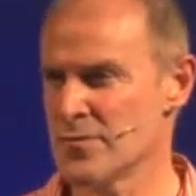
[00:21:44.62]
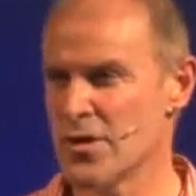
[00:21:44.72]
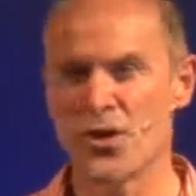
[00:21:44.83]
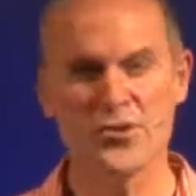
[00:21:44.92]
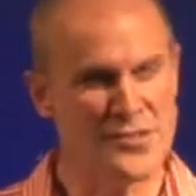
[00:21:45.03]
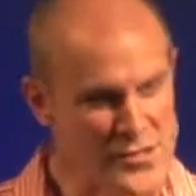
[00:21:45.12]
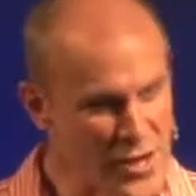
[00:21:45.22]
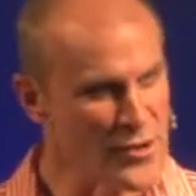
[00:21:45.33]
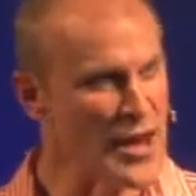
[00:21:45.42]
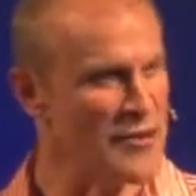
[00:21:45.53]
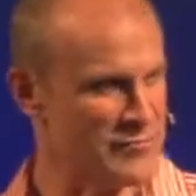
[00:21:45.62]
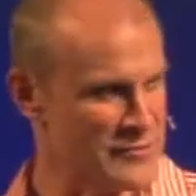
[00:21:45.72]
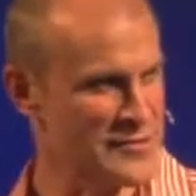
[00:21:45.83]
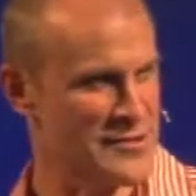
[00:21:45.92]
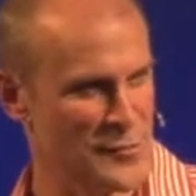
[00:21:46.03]
God so
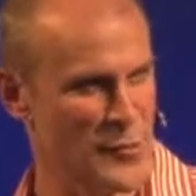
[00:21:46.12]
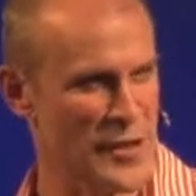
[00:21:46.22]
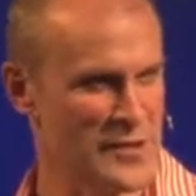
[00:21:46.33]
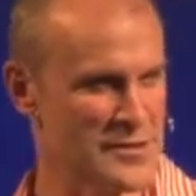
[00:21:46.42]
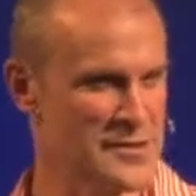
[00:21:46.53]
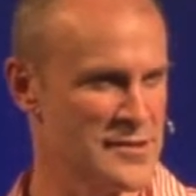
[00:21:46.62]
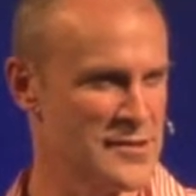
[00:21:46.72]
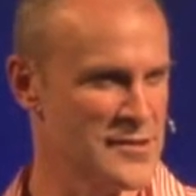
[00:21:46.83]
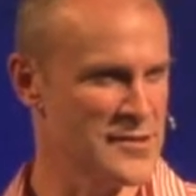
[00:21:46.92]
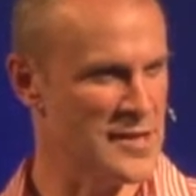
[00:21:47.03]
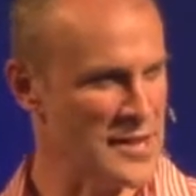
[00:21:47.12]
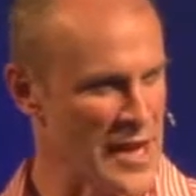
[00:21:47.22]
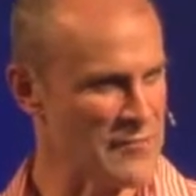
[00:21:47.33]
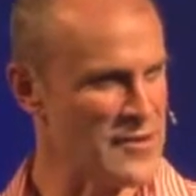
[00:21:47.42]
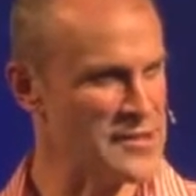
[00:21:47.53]
loved the world that he
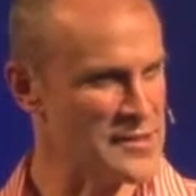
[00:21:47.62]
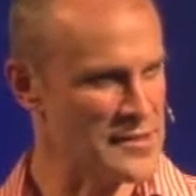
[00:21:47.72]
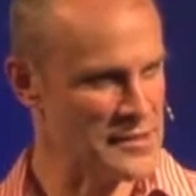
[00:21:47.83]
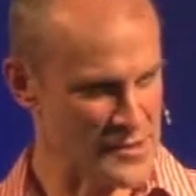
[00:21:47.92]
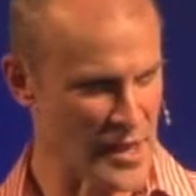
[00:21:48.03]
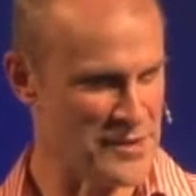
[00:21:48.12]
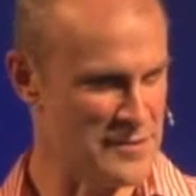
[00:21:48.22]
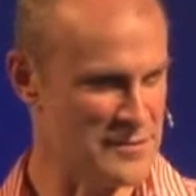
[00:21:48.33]
gave his son,